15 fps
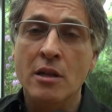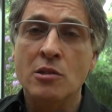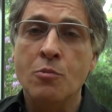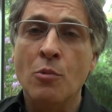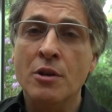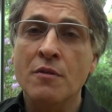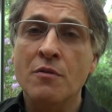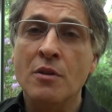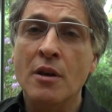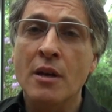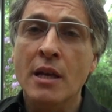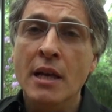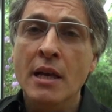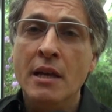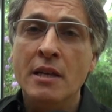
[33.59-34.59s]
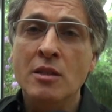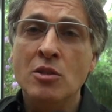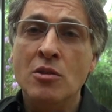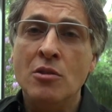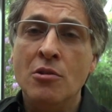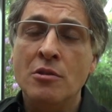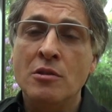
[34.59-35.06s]
It's one of the
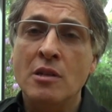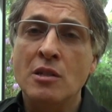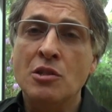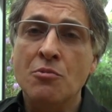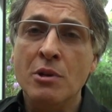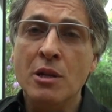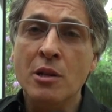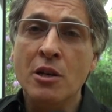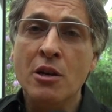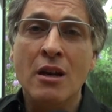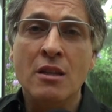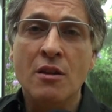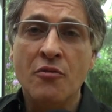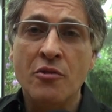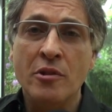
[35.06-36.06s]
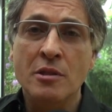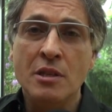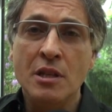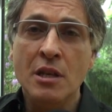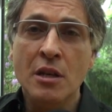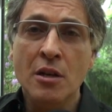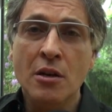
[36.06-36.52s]
institutes that's really on the
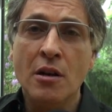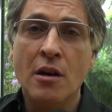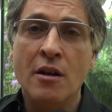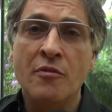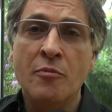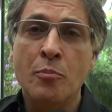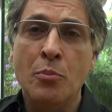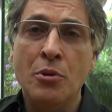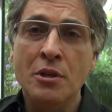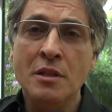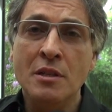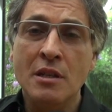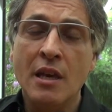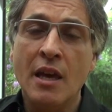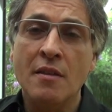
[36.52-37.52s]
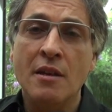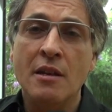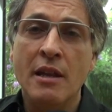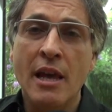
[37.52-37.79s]
frontier of putting together